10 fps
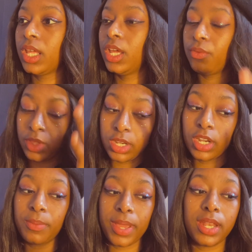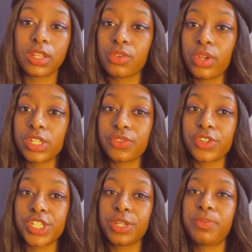the $300 for
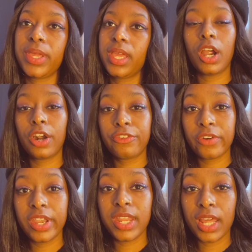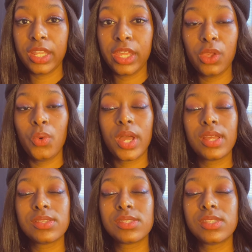shipping. Our friend Yelly, who
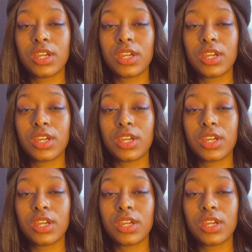has done